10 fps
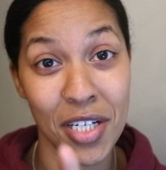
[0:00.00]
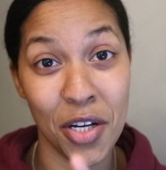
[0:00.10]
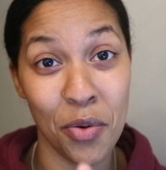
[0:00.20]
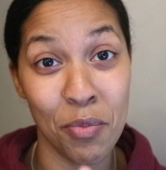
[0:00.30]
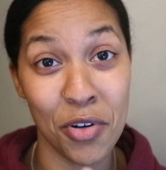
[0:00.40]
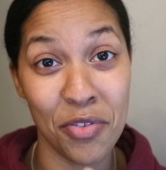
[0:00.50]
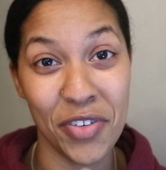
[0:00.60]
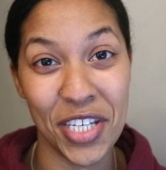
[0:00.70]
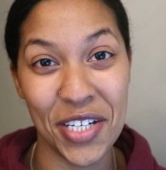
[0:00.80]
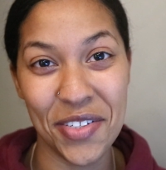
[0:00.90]
but no
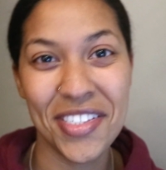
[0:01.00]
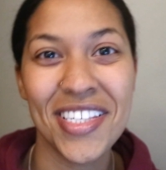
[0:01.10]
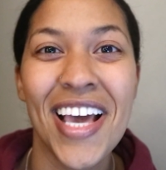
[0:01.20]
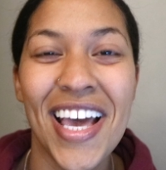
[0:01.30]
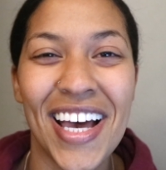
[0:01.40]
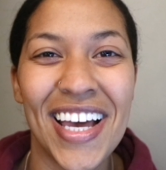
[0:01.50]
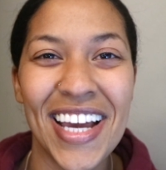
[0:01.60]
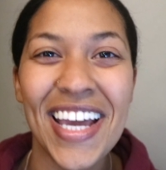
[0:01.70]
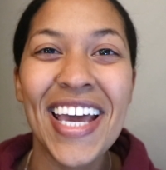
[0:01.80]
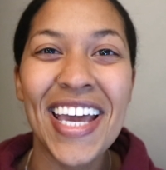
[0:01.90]
birth videos
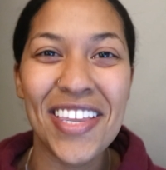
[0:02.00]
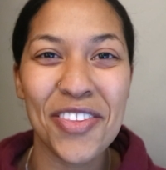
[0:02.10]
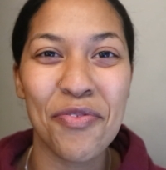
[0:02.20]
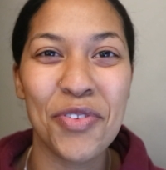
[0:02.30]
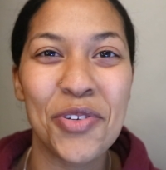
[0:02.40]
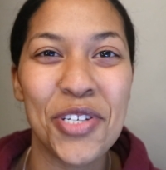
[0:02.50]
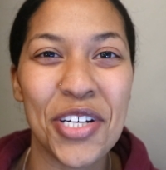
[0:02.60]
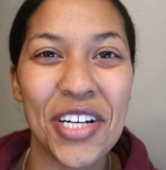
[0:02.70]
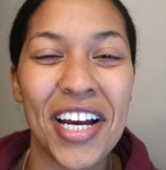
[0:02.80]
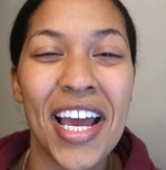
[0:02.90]
in the
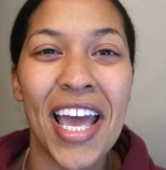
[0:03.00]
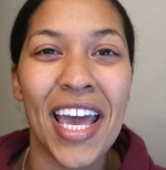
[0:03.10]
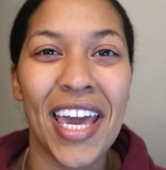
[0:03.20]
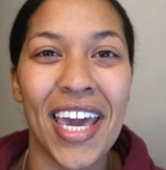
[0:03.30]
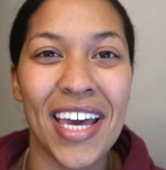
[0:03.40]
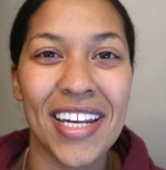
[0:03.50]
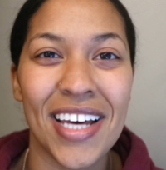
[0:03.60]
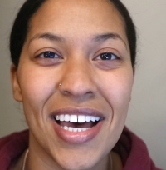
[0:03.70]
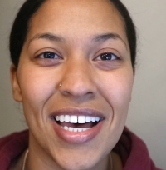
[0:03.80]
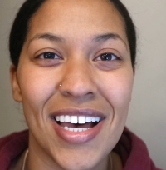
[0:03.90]
future.
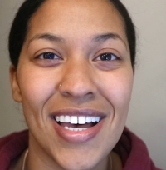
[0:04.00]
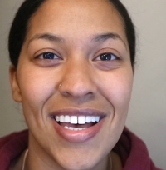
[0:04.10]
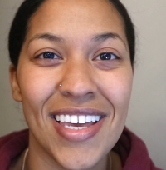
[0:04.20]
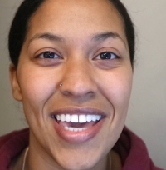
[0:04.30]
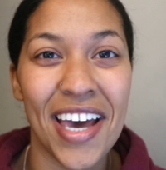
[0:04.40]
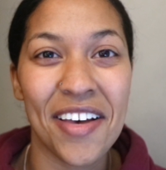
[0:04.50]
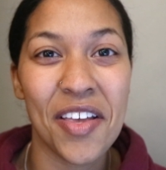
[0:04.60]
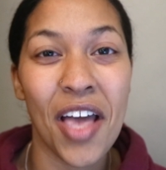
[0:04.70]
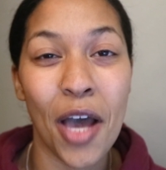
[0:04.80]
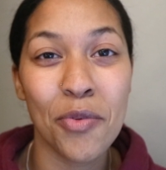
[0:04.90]
And
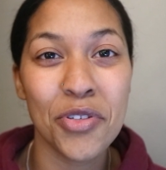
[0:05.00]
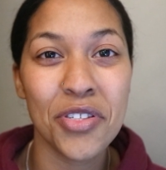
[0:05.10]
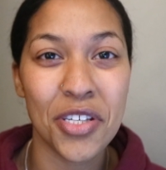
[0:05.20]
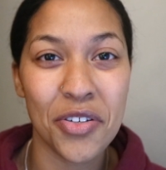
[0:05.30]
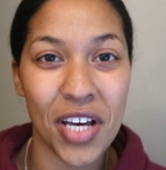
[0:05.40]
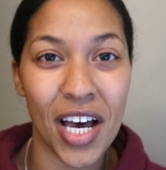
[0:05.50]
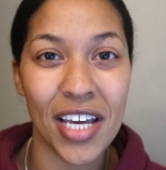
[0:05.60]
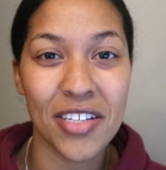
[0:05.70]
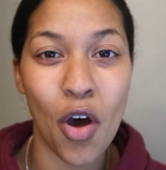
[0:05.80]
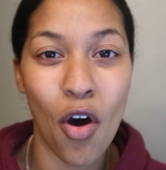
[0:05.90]
yeah, I will see you
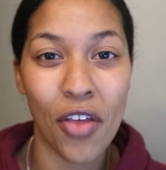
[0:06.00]
guys